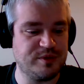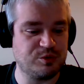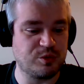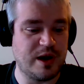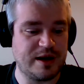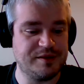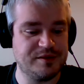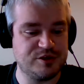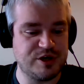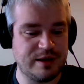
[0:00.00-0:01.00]
to be
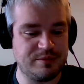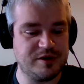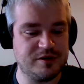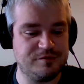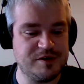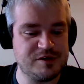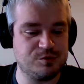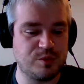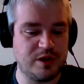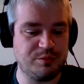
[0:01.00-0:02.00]
rocking the Champion of the Feast,
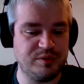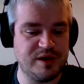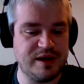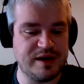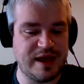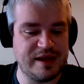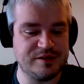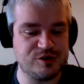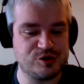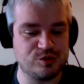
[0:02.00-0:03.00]
Relic Blade,
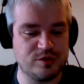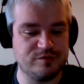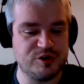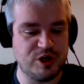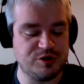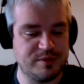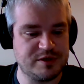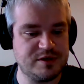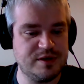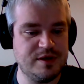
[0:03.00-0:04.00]
and the Sword of
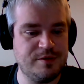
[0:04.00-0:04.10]
Judgment.